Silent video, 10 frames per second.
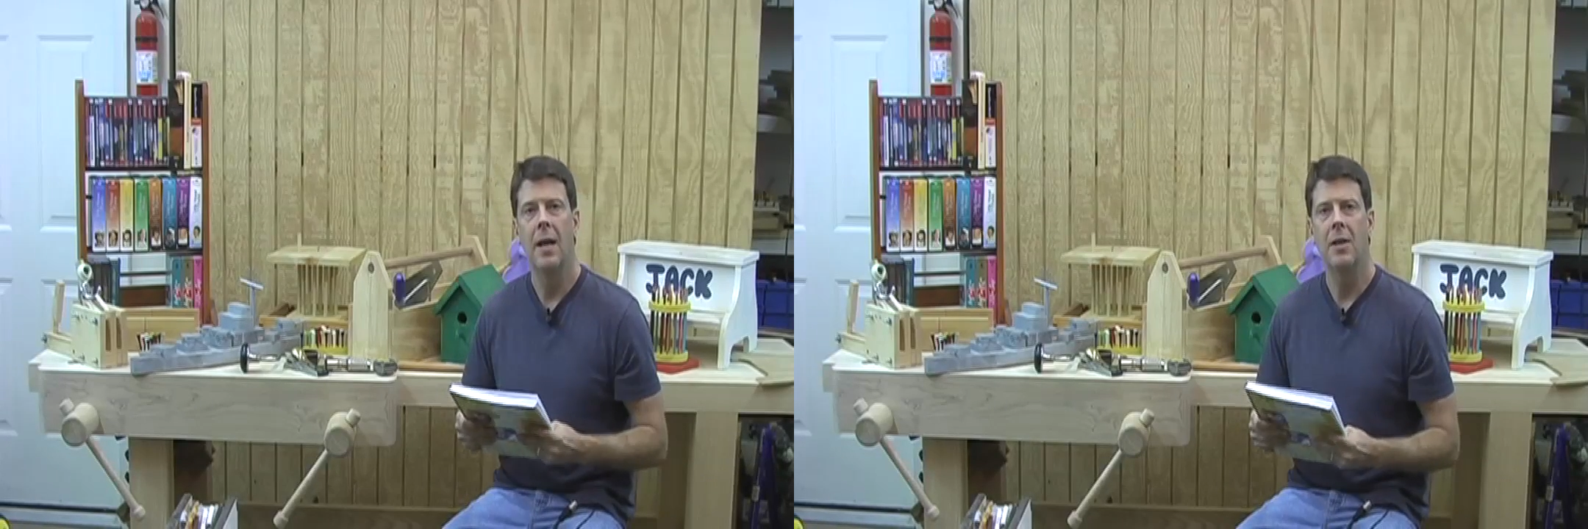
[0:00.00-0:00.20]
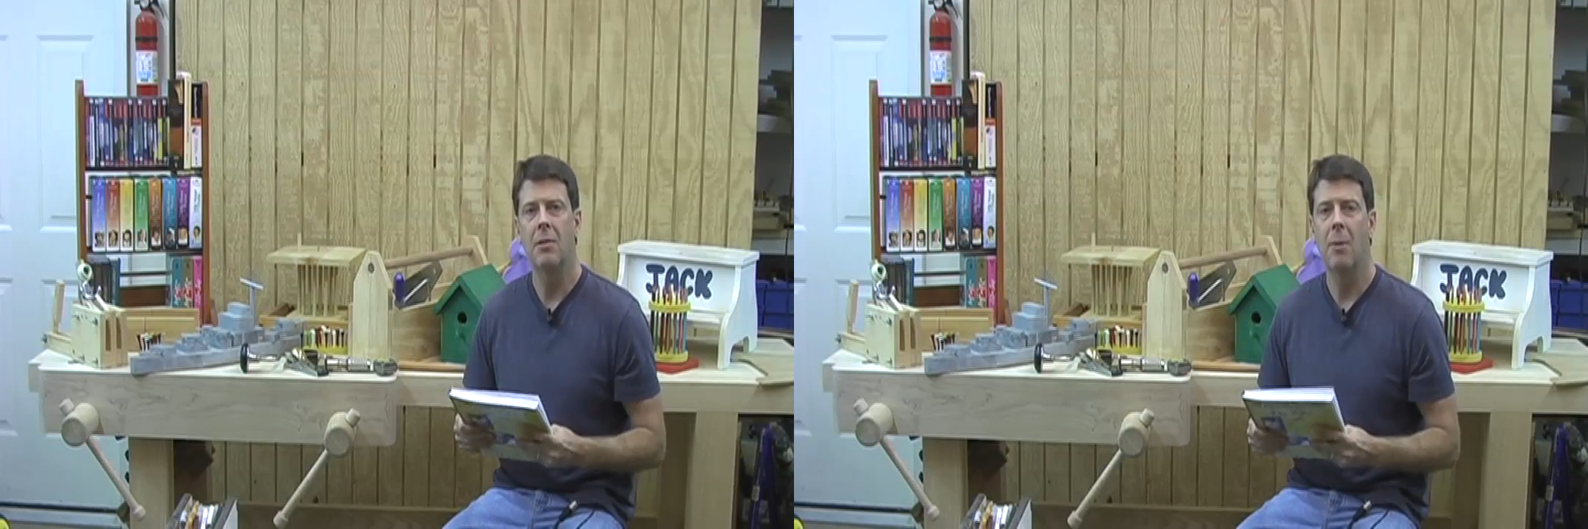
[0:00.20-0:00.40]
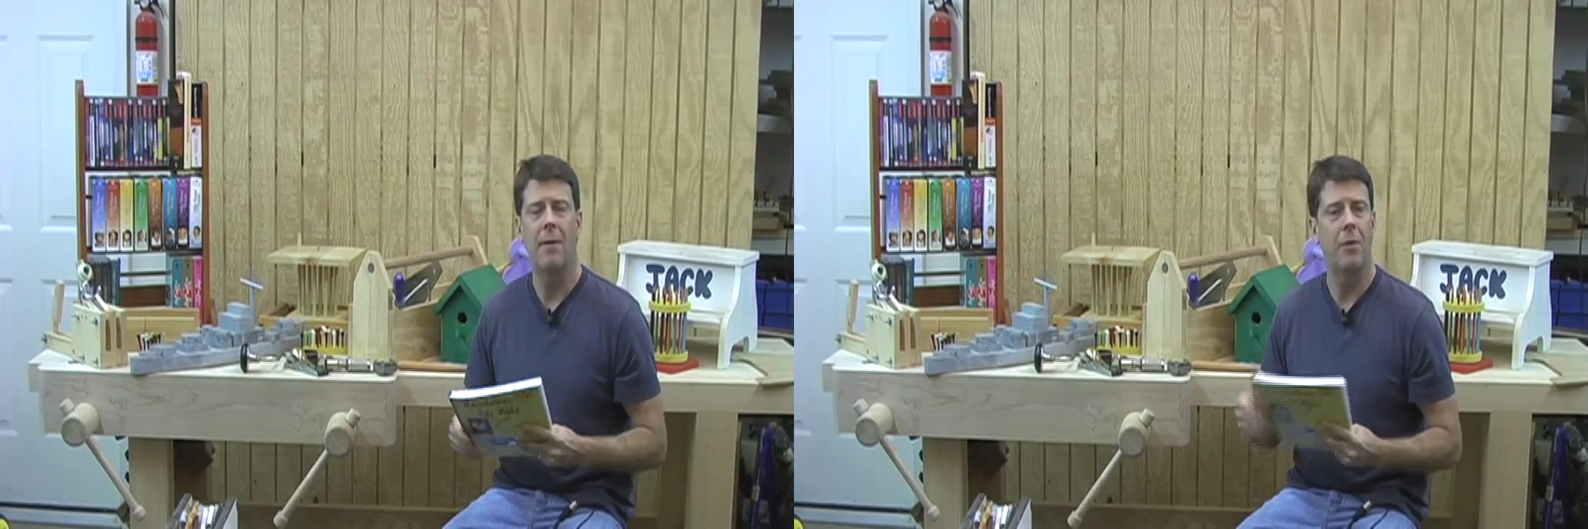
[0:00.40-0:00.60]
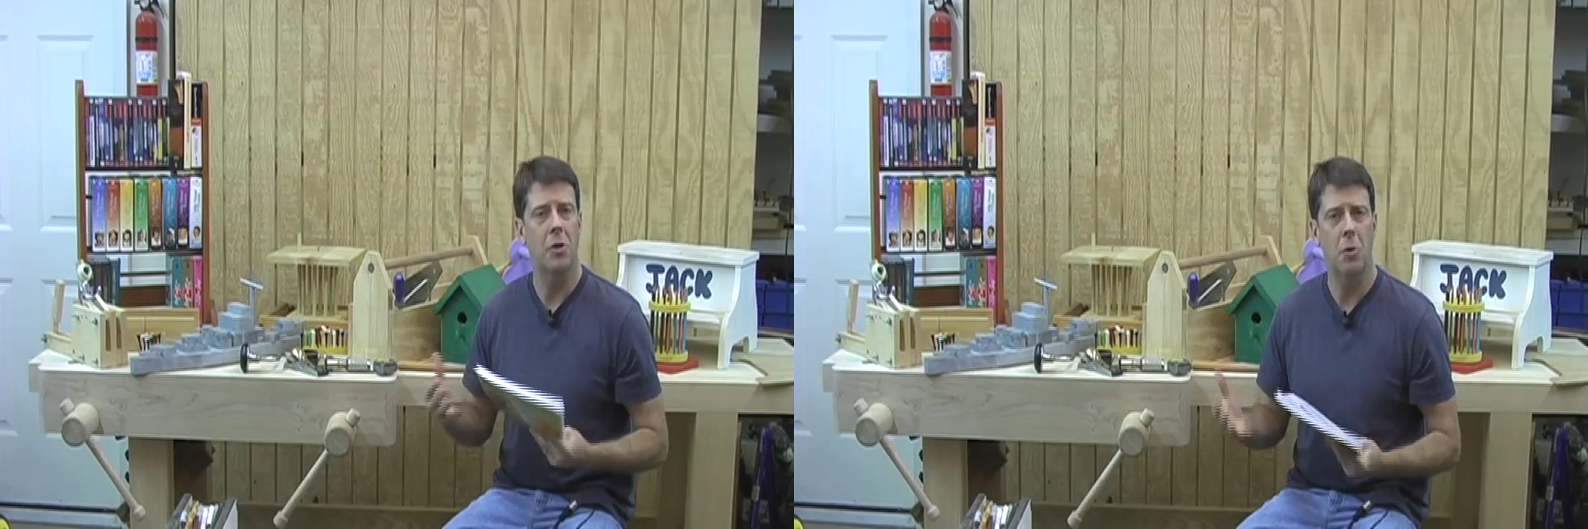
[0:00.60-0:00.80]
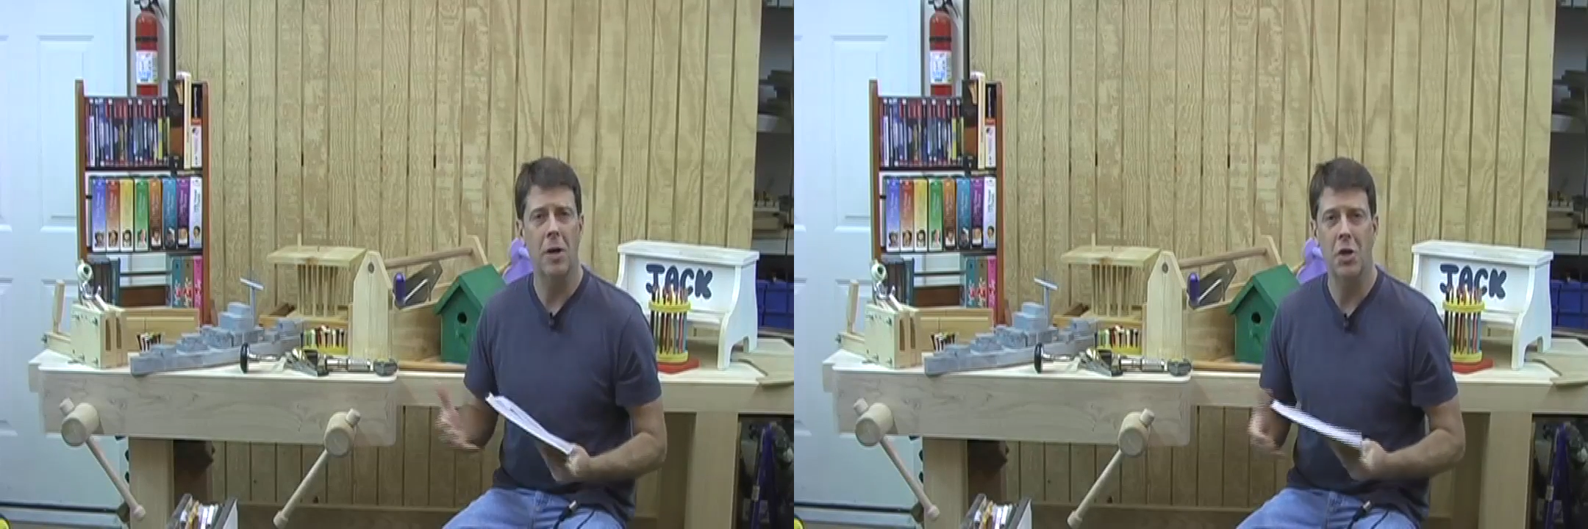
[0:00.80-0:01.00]
some of my
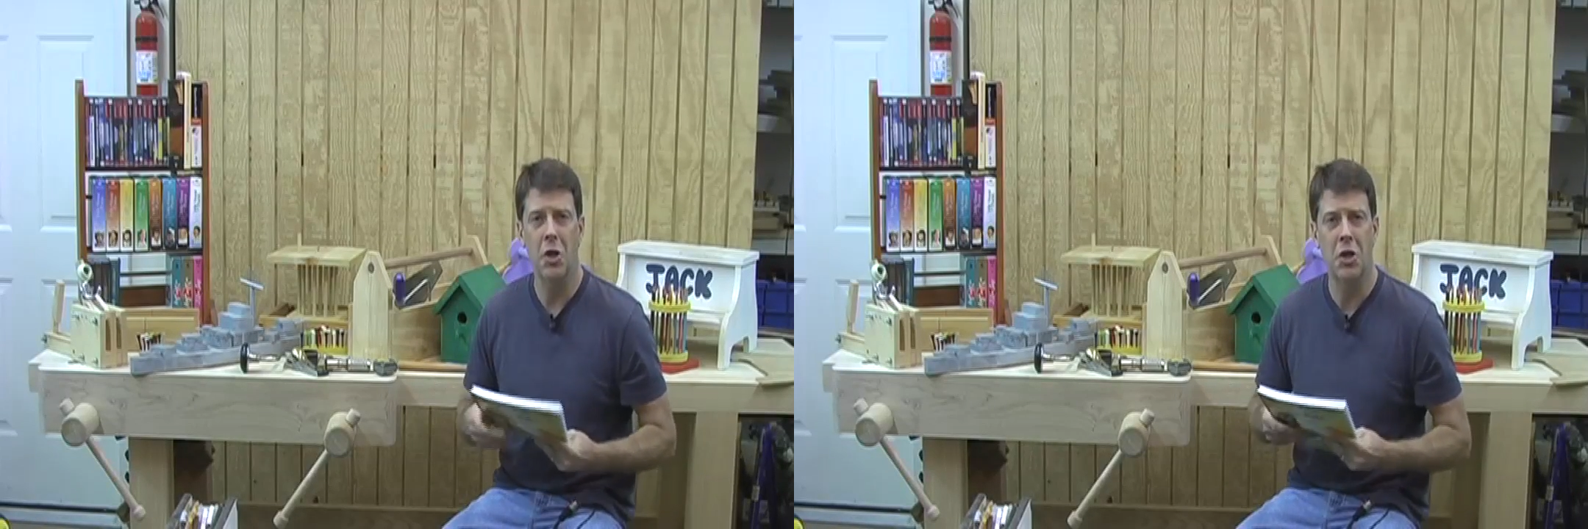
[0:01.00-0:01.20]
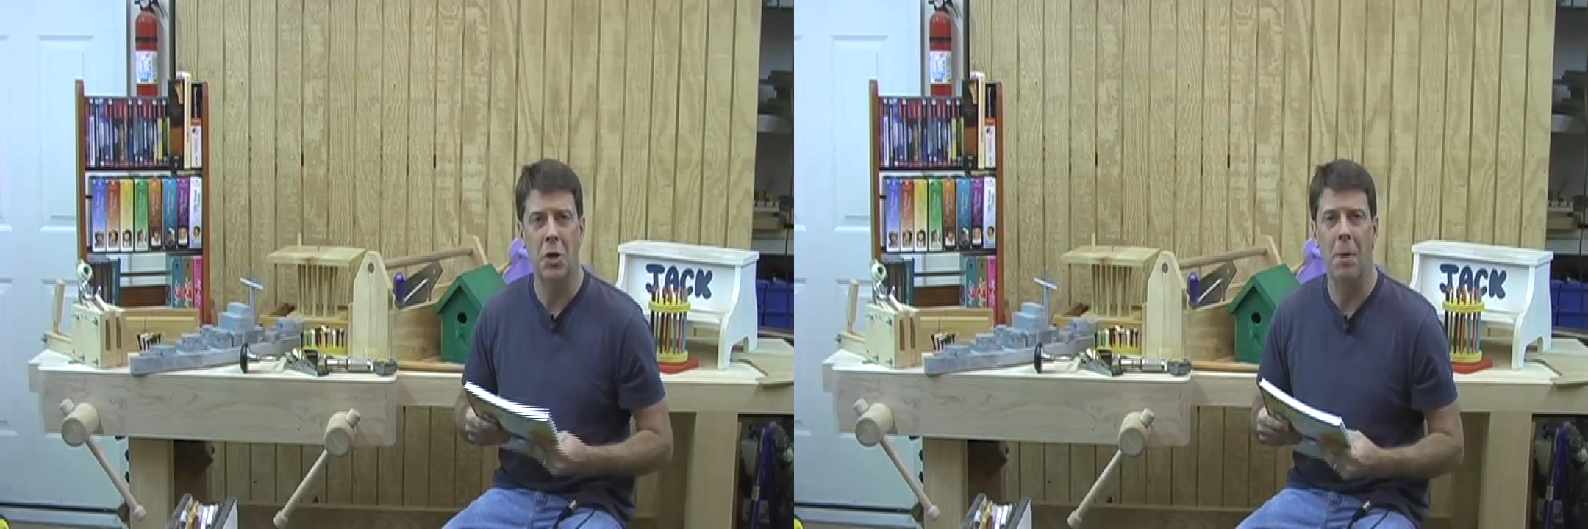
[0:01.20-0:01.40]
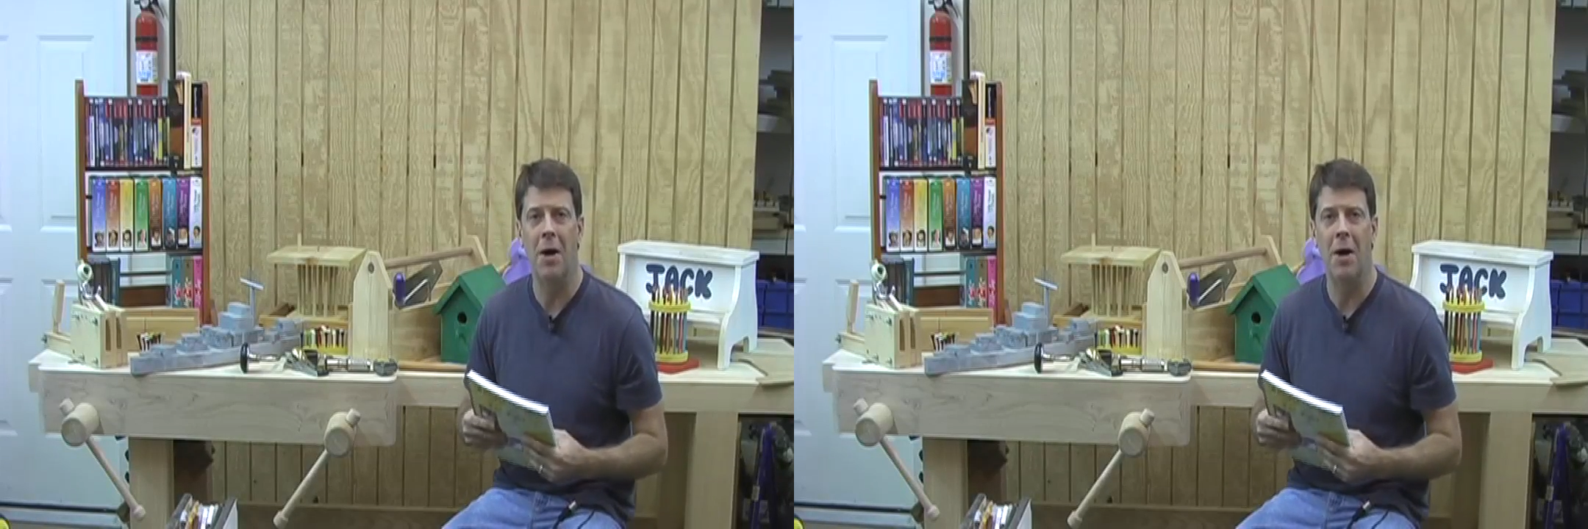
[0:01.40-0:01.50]
frustrations in